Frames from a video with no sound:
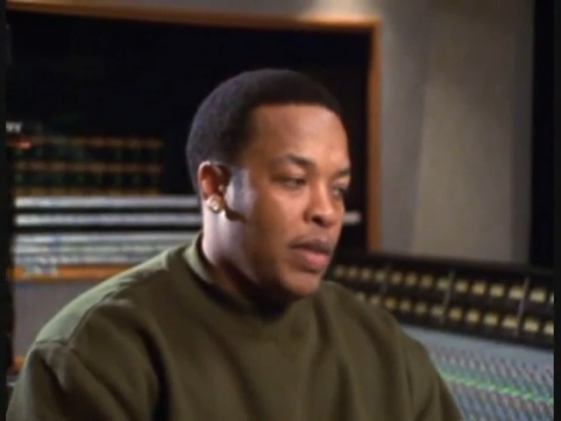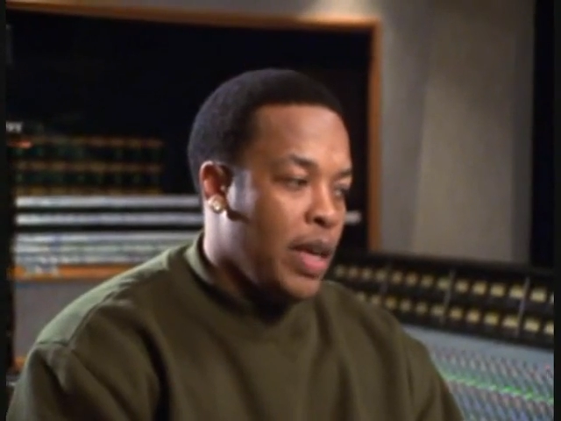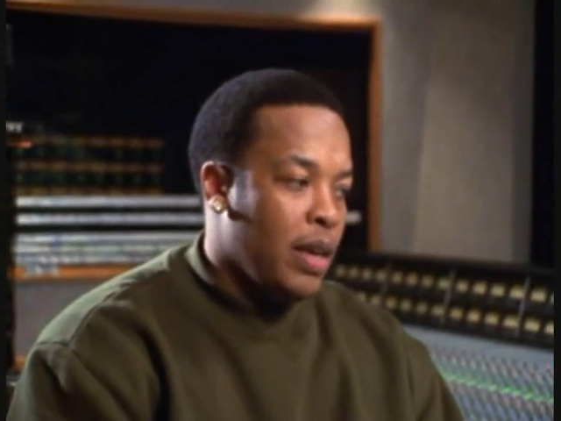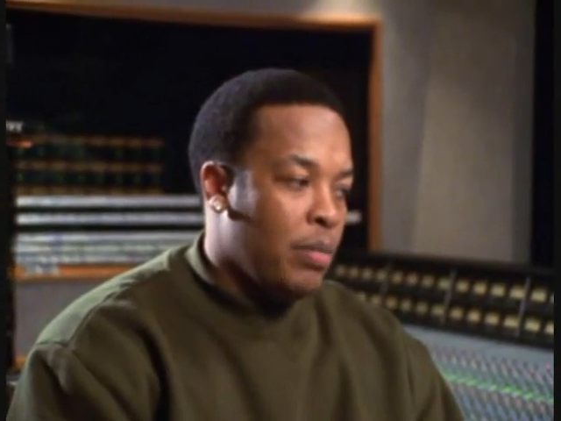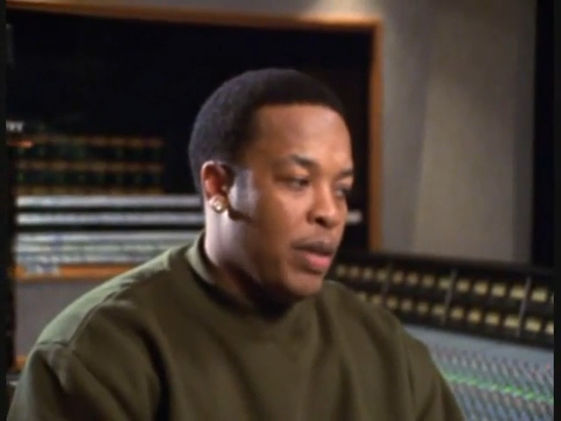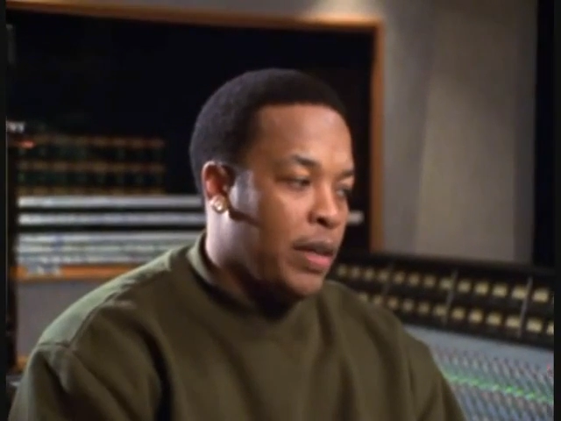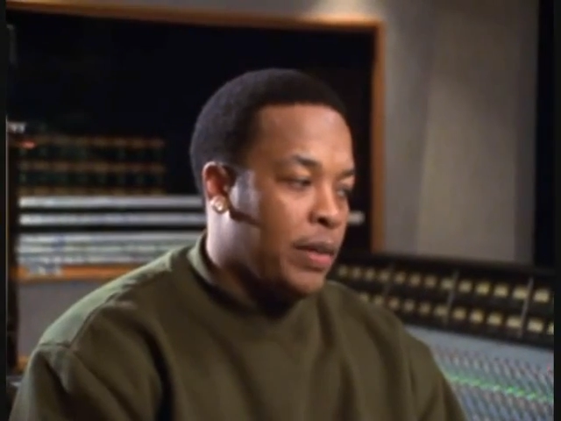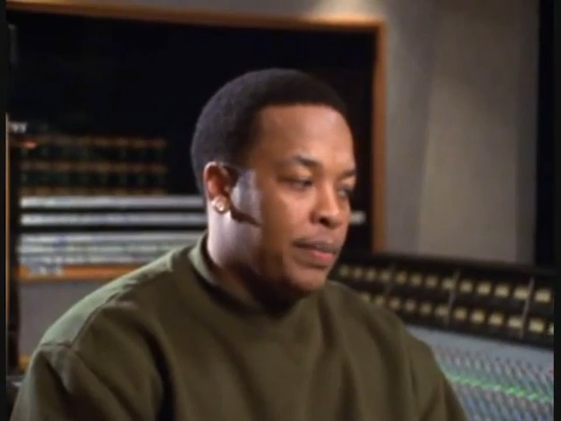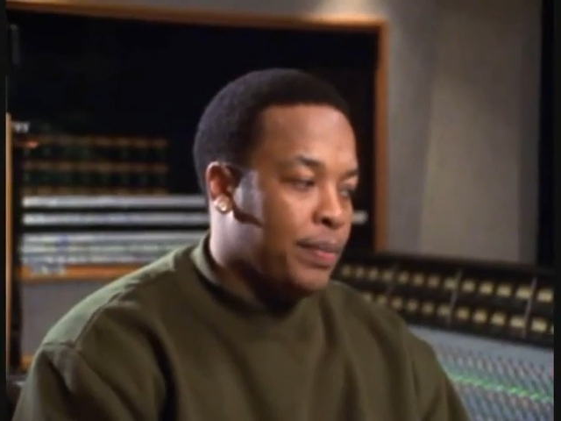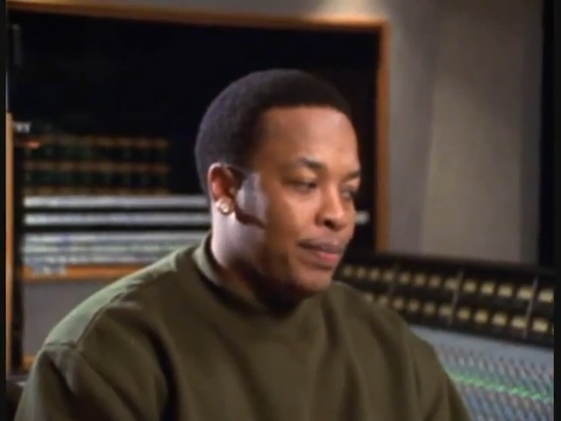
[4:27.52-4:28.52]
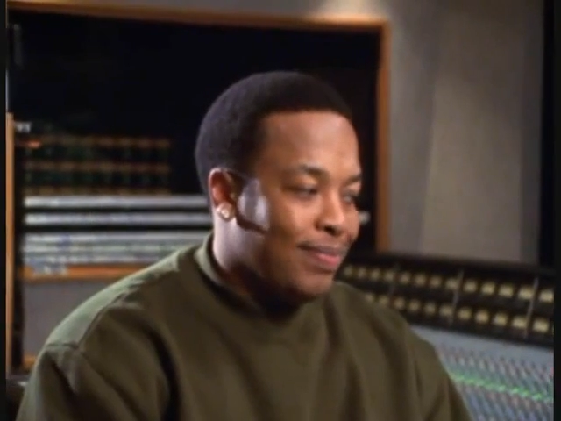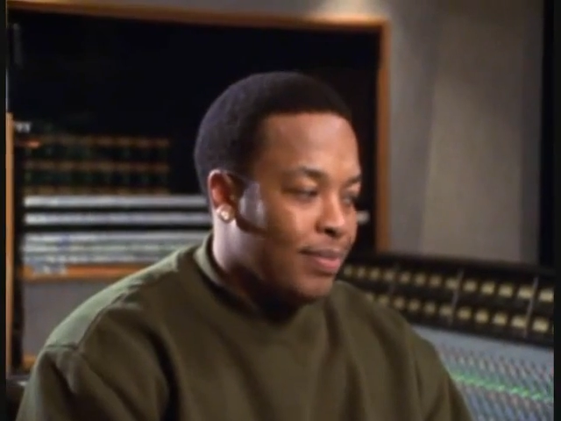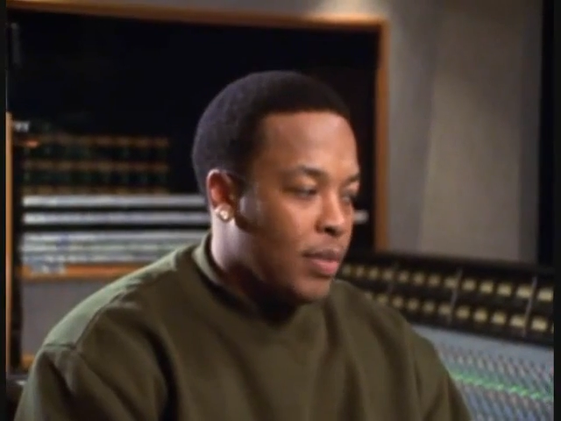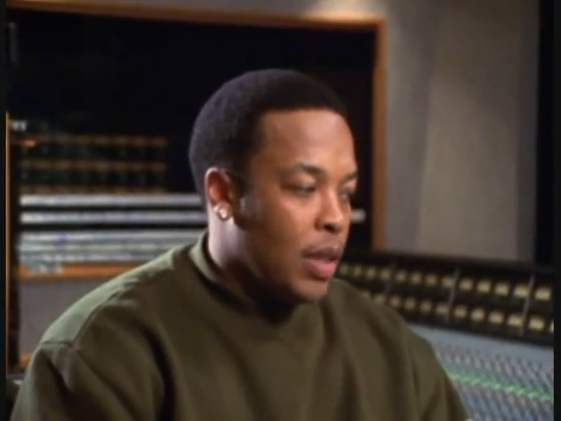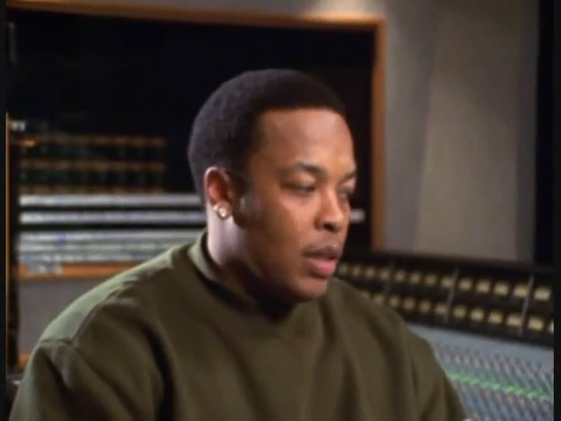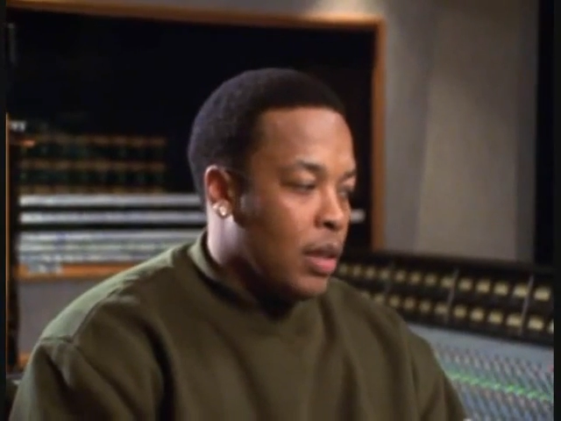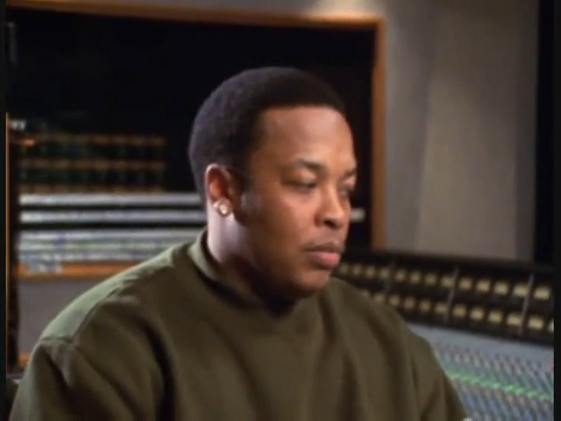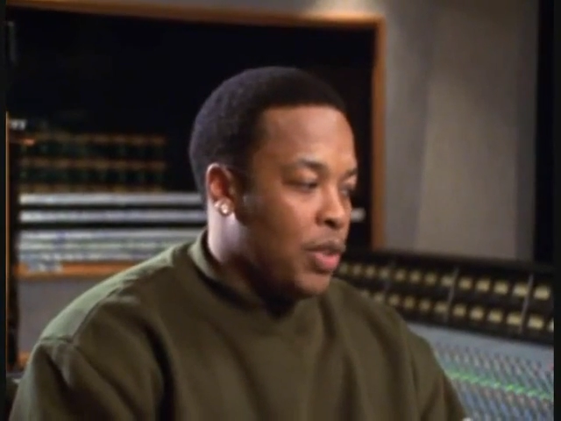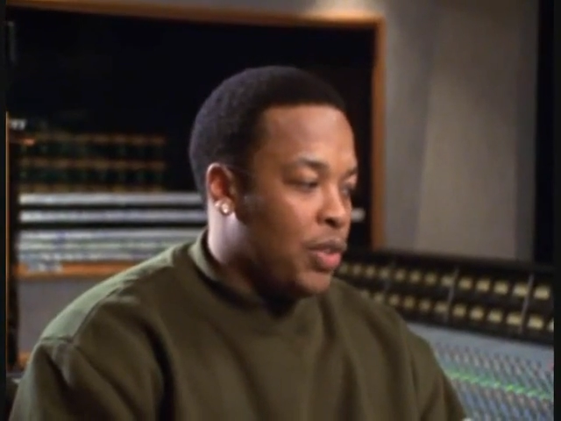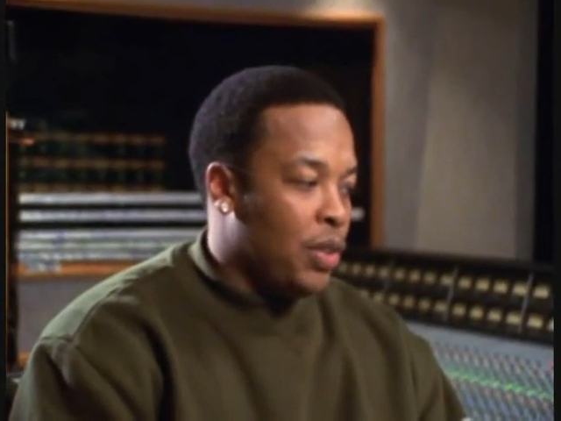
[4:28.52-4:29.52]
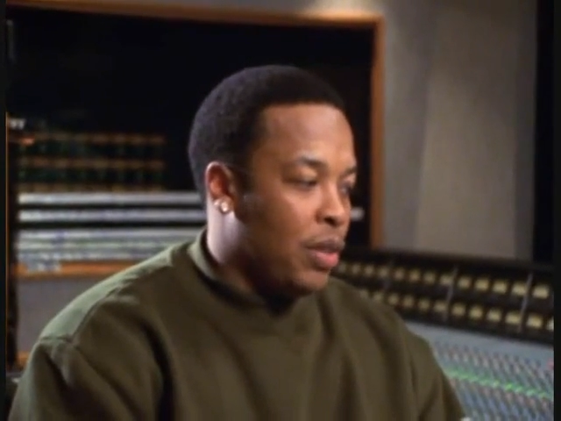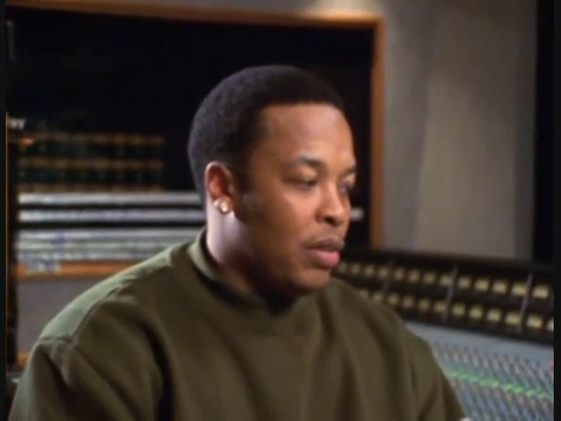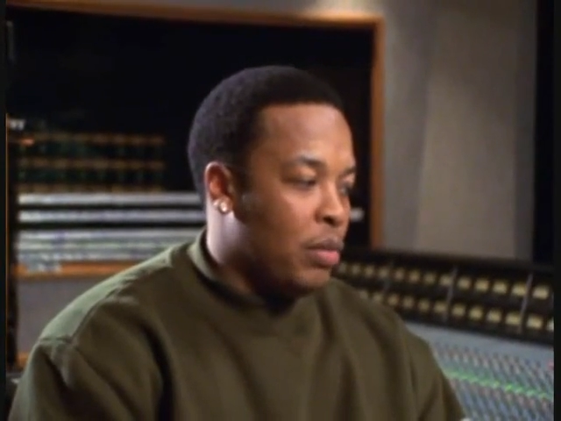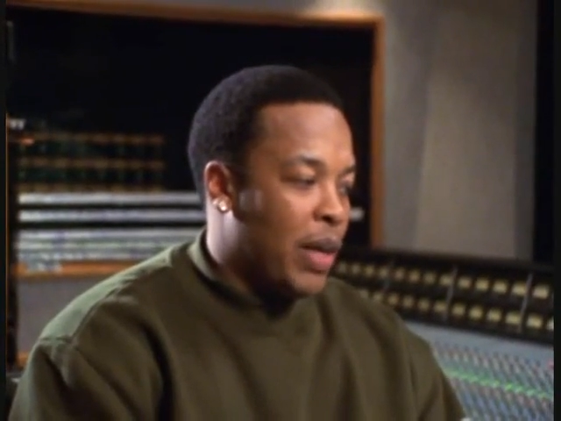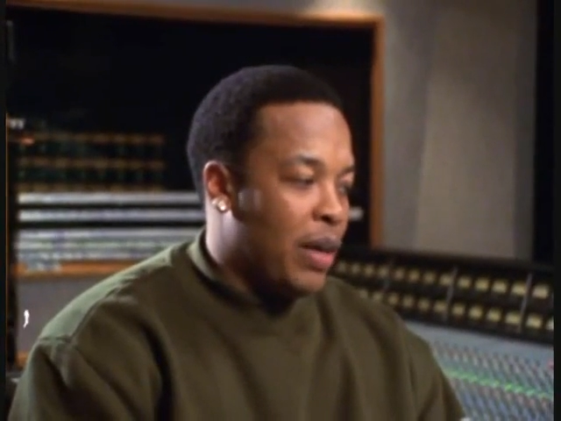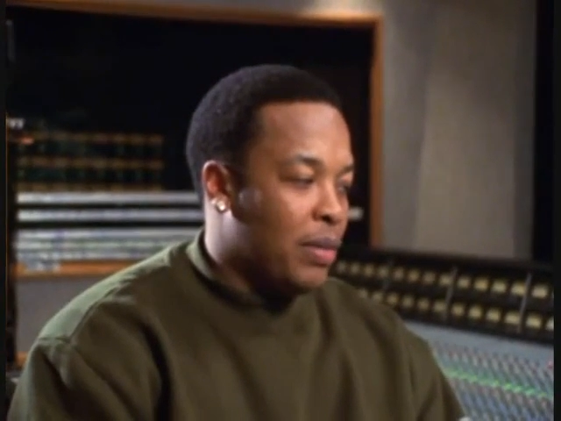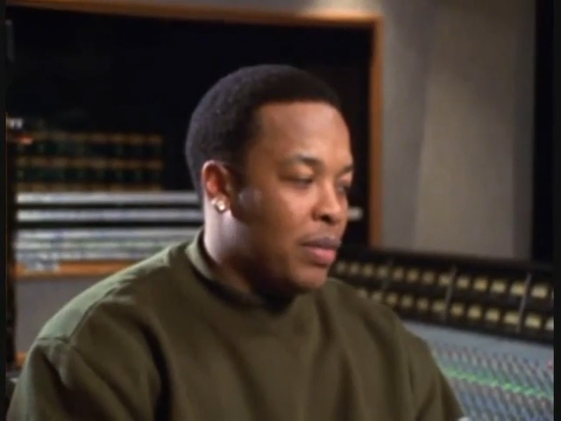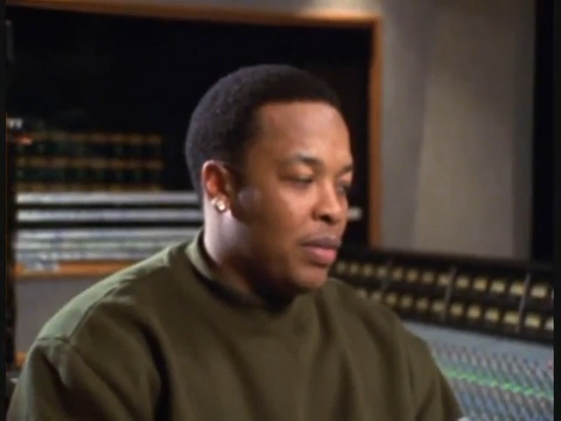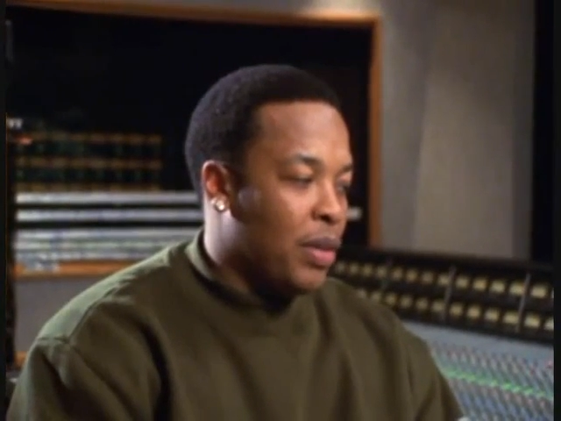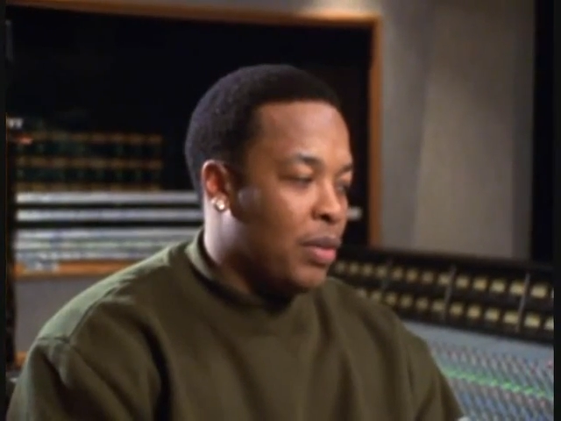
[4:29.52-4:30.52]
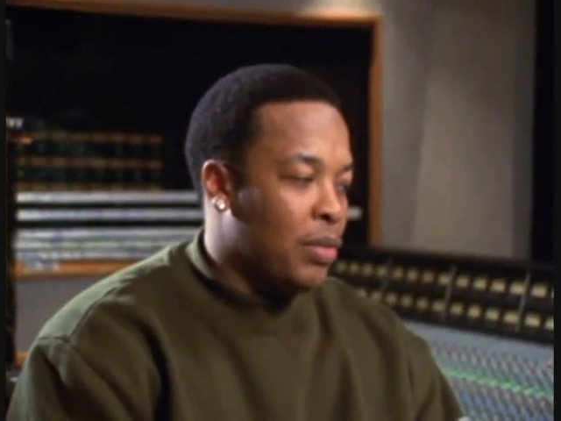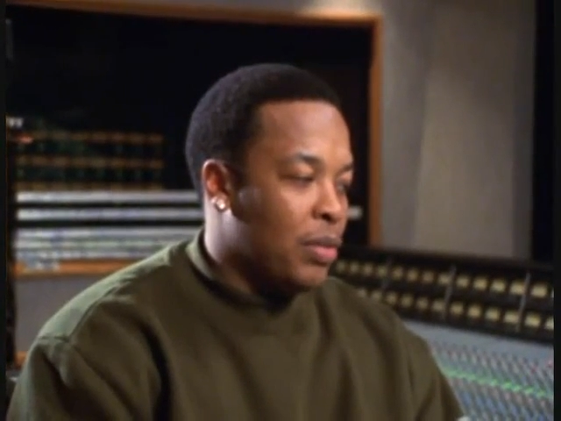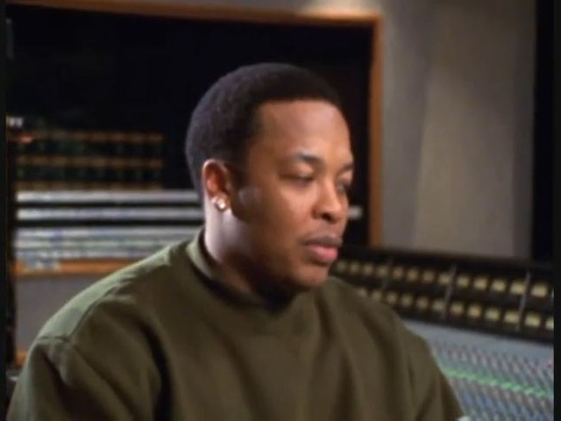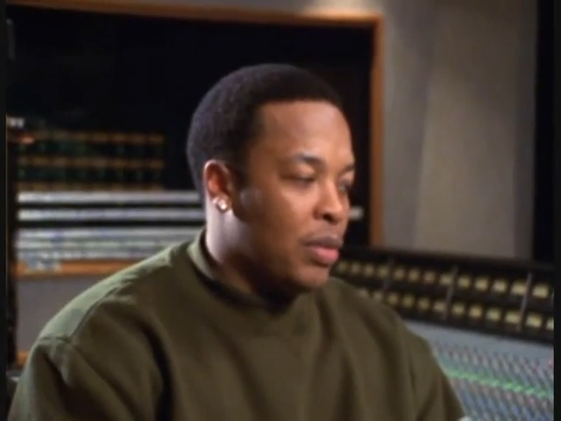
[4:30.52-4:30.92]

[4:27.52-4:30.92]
Yeah, I mean, I'm just talking about, you know,